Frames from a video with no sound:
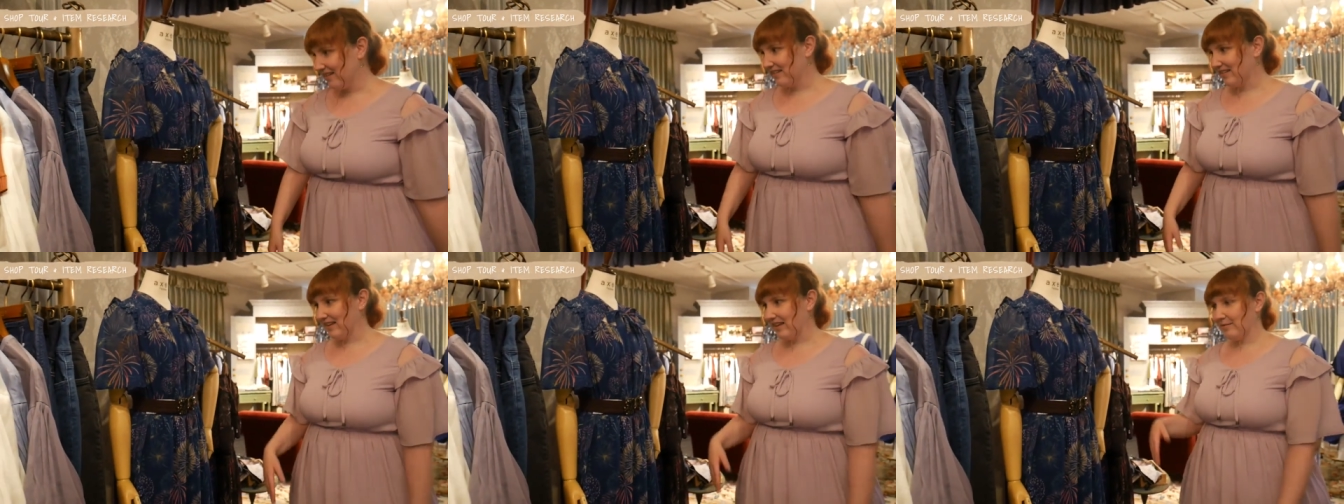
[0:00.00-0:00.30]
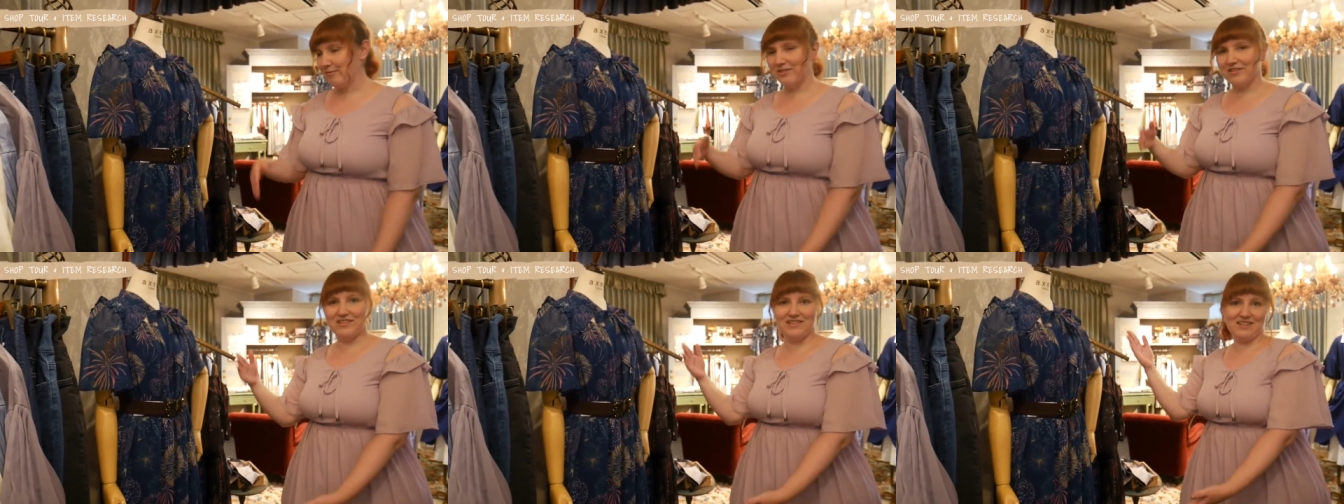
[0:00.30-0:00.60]

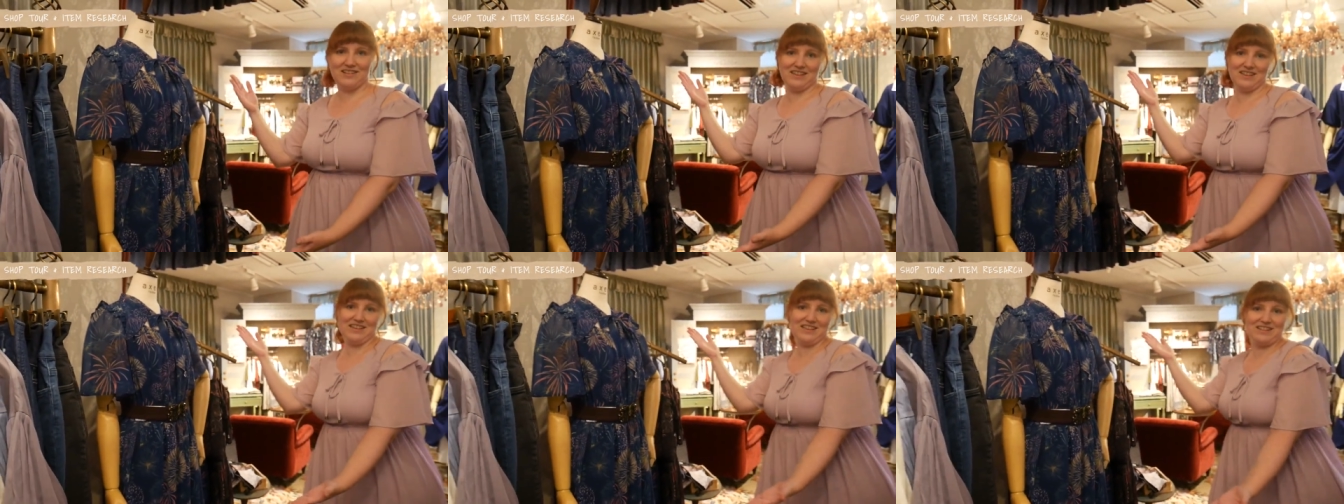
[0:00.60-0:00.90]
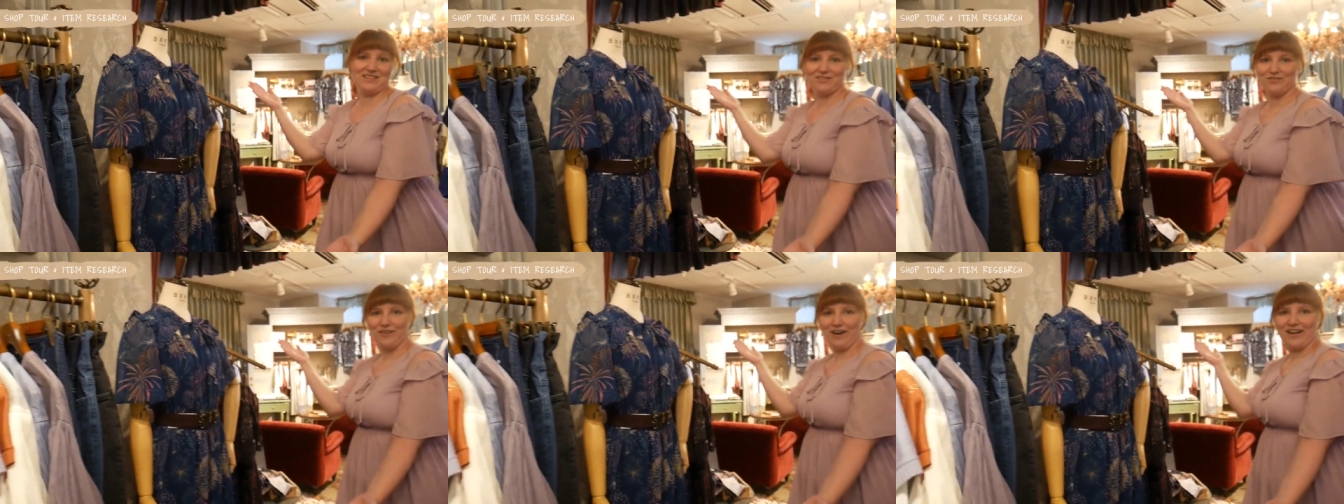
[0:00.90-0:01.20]
Summer
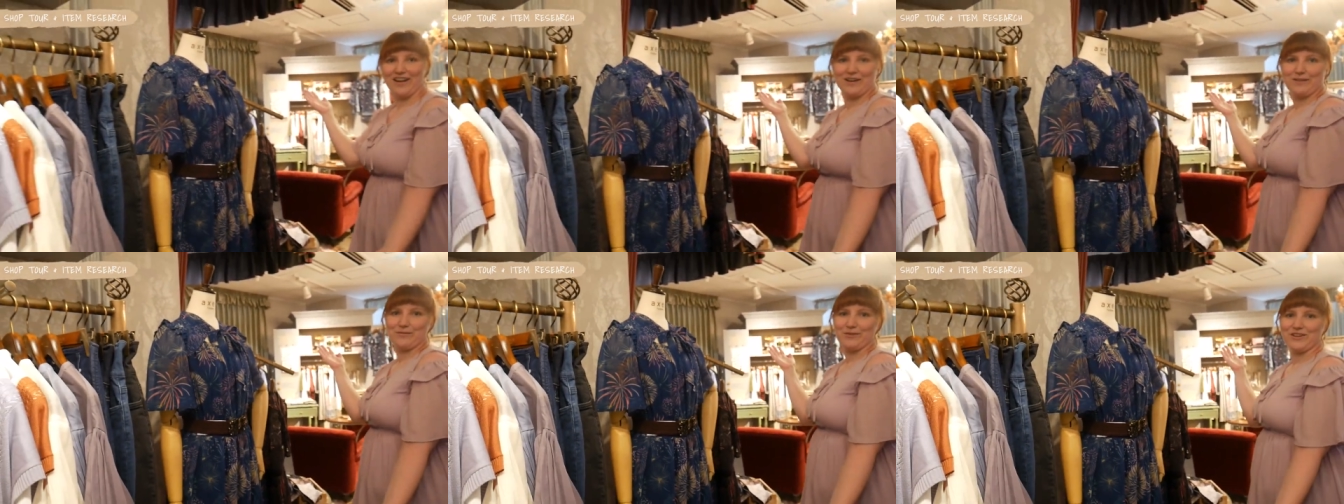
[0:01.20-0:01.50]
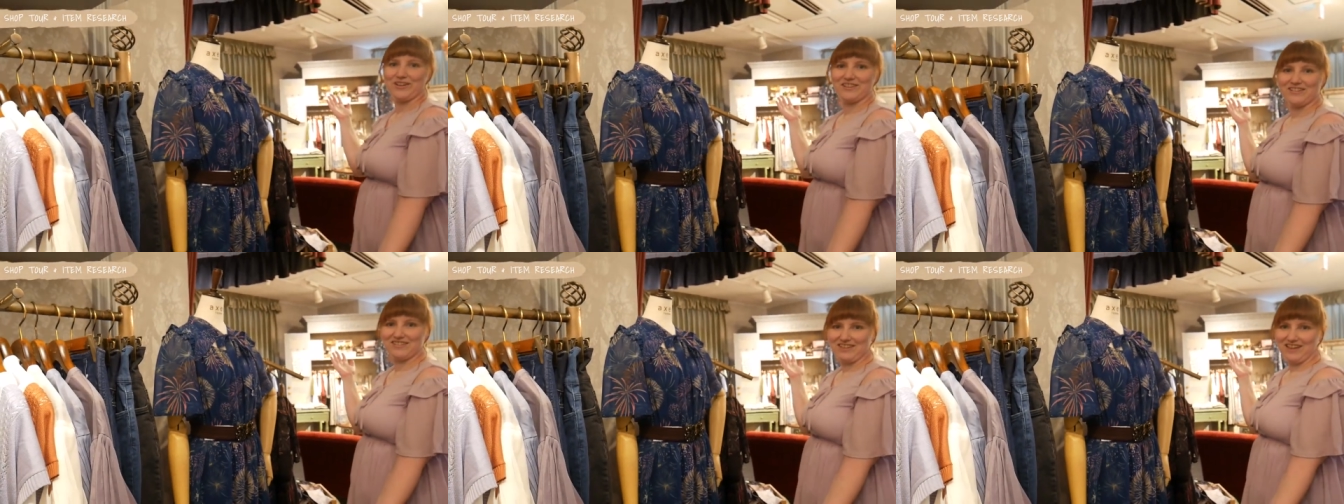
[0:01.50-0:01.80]
is
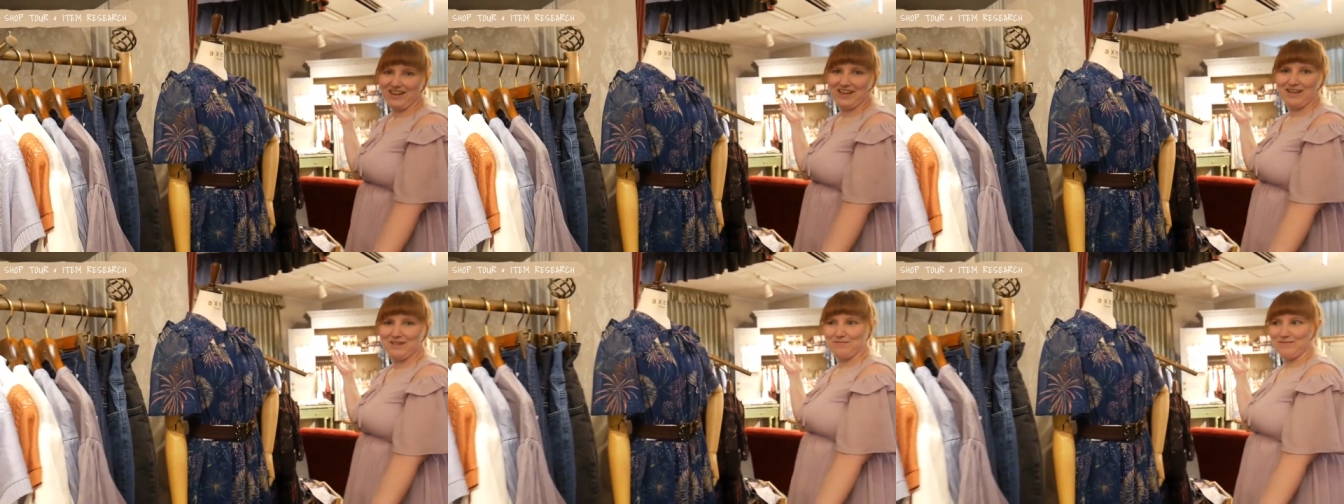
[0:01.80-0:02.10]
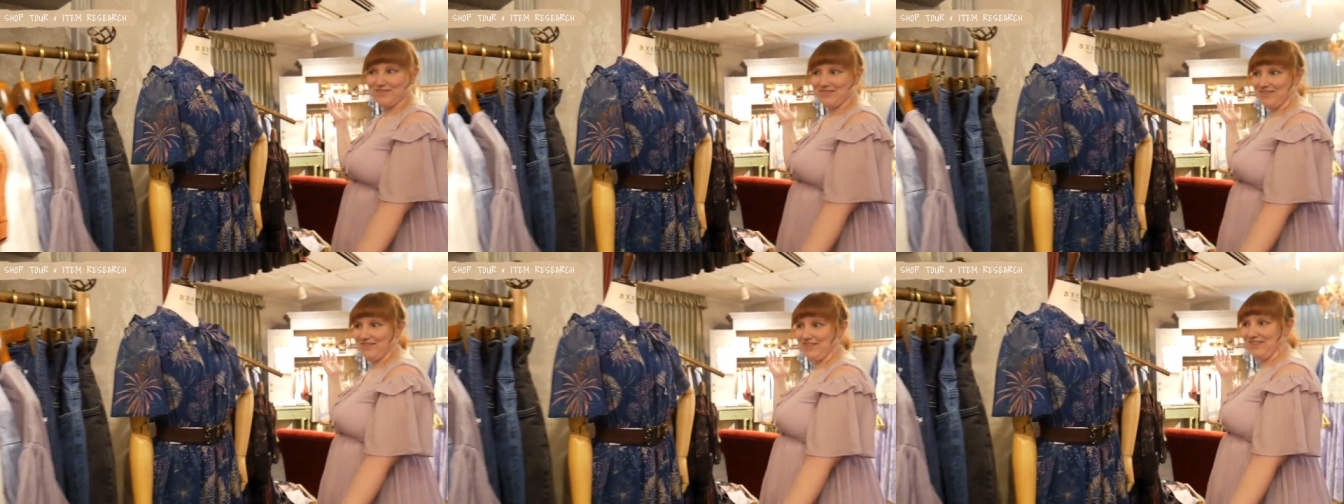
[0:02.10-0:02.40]
firework time,
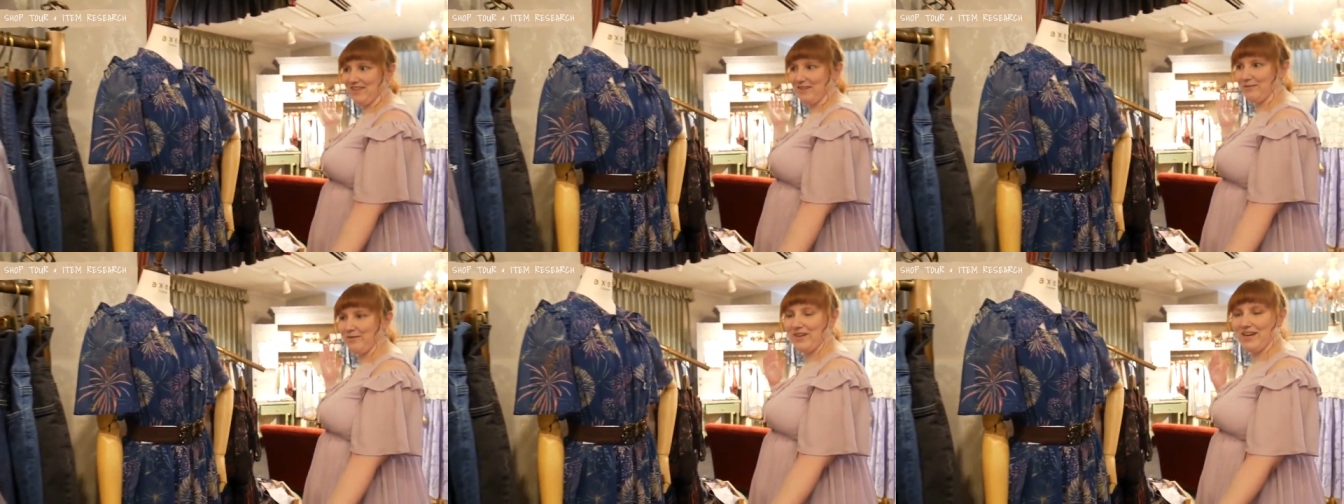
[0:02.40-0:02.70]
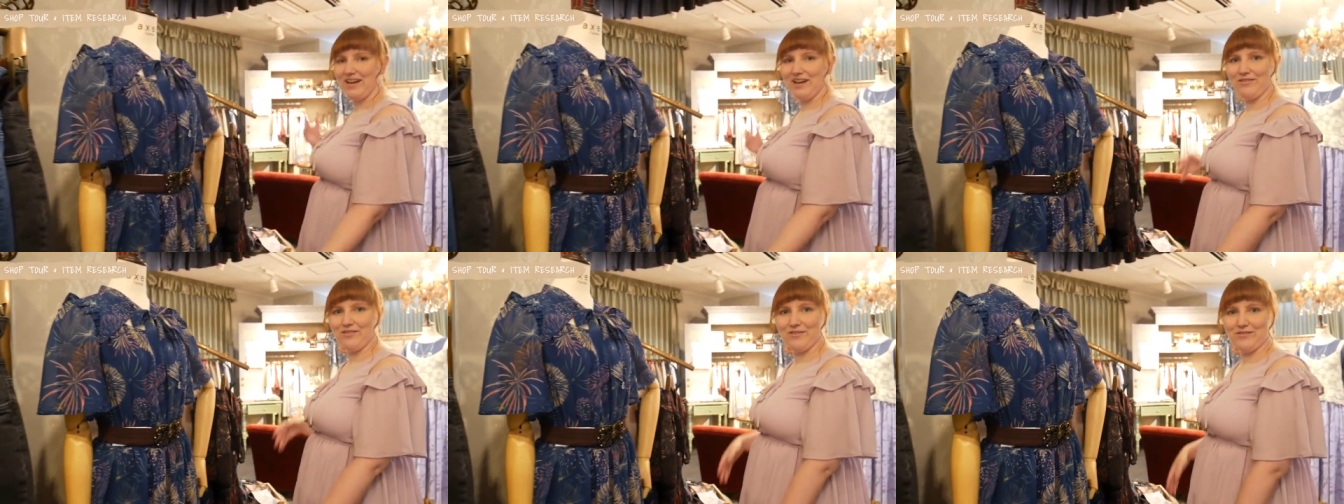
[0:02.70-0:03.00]
so here we
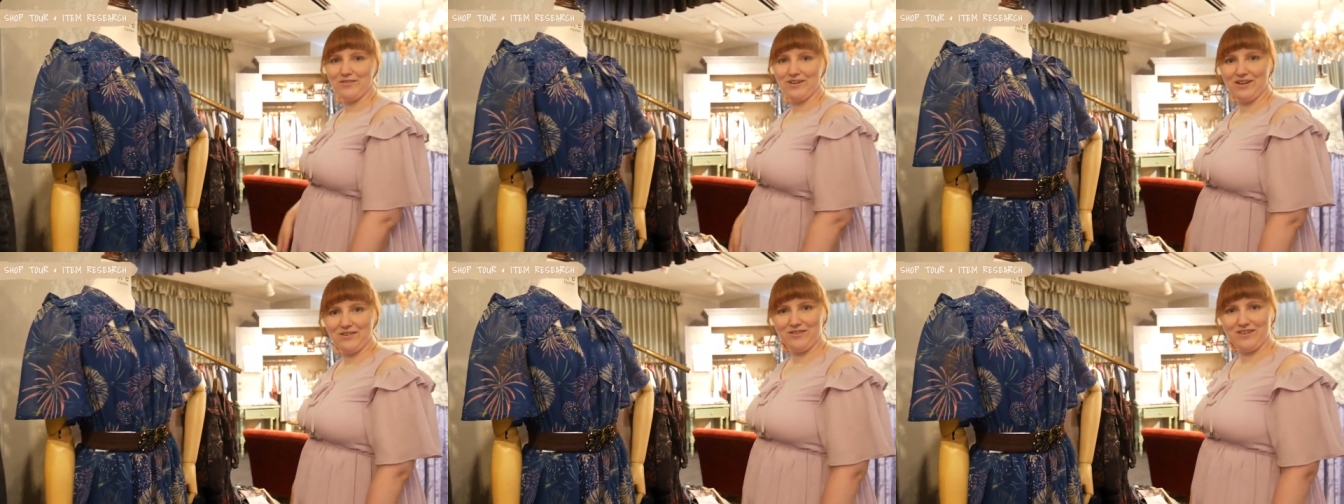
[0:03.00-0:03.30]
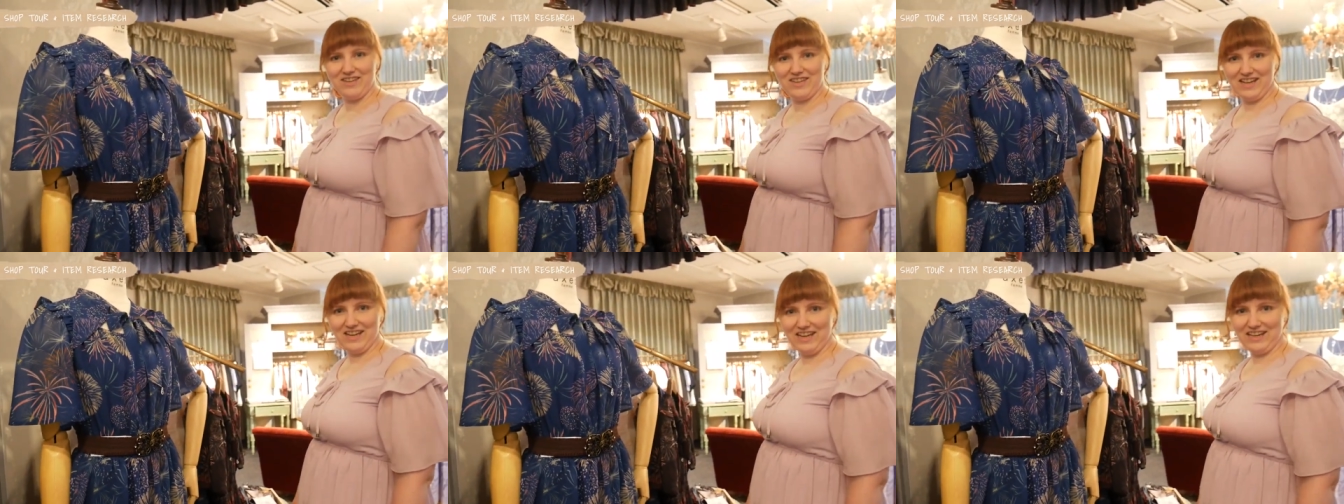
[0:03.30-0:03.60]
have a
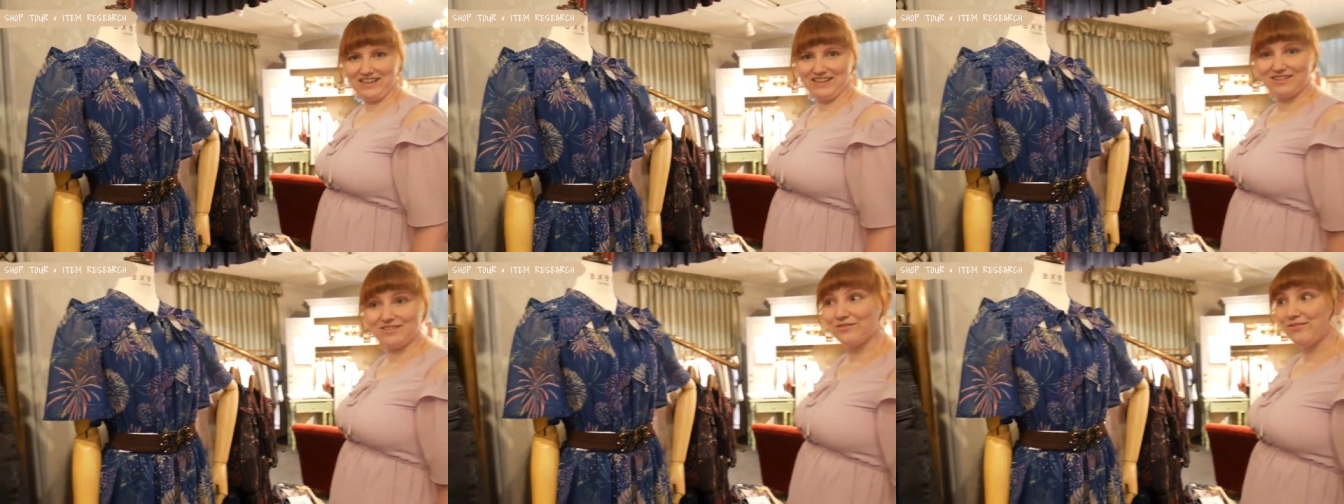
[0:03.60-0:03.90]
very nice